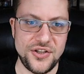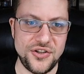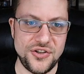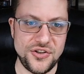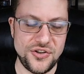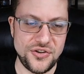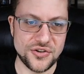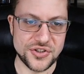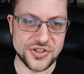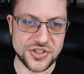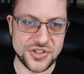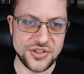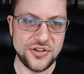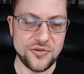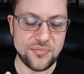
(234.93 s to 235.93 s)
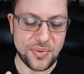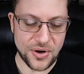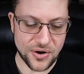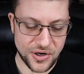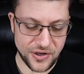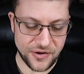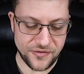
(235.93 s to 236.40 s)
you're still
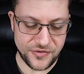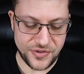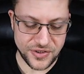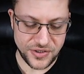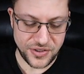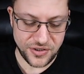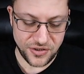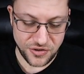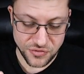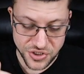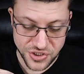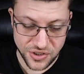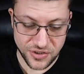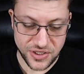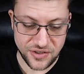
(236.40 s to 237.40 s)
part of you start